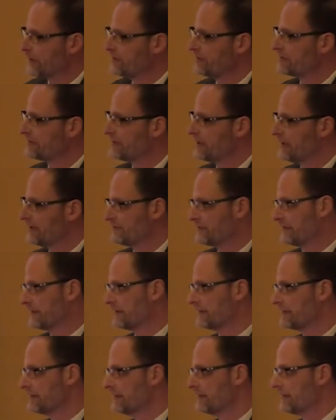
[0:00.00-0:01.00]

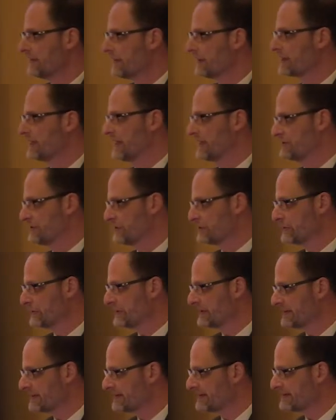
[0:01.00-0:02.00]
uncover the
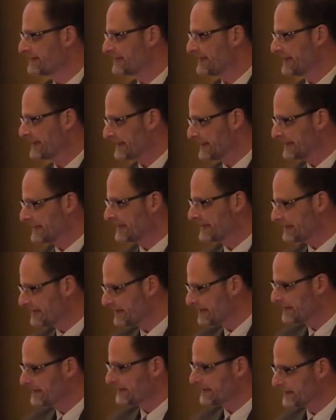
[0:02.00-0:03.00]
continuities that
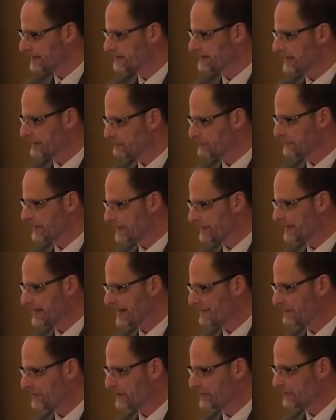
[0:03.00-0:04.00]
link contemporary
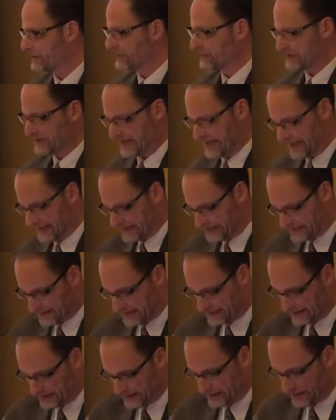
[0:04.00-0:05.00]
African
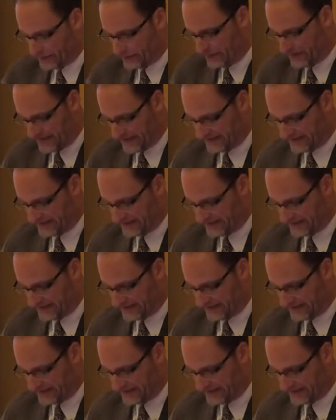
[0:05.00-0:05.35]
Christianity with